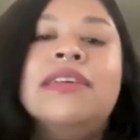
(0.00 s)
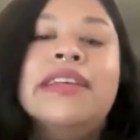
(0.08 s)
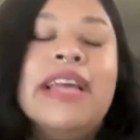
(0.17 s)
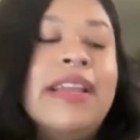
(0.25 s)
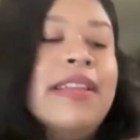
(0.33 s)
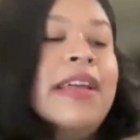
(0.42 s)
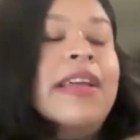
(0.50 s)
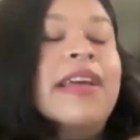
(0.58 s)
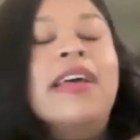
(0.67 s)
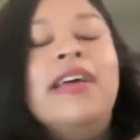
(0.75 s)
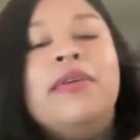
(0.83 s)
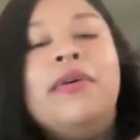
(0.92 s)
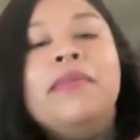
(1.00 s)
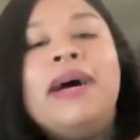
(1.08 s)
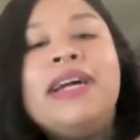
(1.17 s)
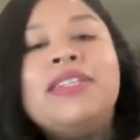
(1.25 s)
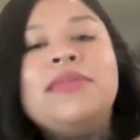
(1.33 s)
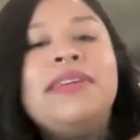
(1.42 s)
So again, like, going
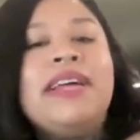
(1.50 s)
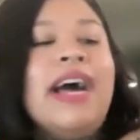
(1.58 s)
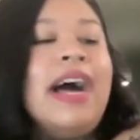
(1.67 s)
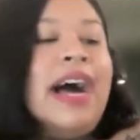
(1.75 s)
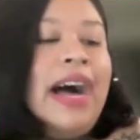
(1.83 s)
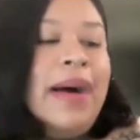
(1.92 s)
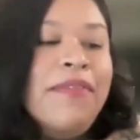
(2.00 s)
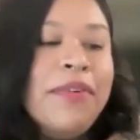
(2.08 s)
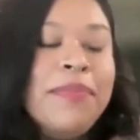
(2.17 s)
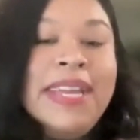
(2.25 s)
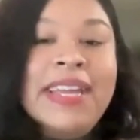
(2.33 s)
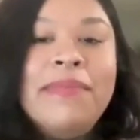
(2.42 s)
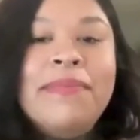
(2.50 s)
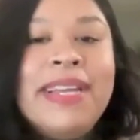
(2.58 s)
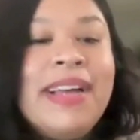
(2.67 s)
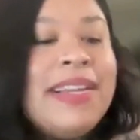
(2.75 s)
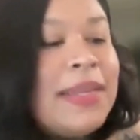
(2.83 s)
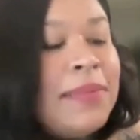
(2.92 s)
back to it, for me,
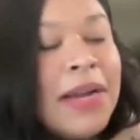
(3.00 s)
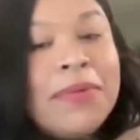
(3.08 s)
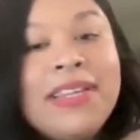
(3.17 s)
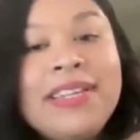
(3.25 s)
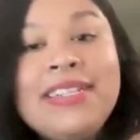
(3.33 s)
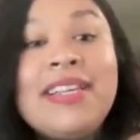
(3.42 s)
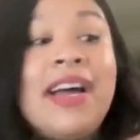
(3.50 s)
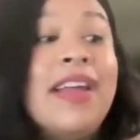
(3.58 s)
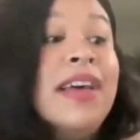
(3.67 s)
because I'm not religious,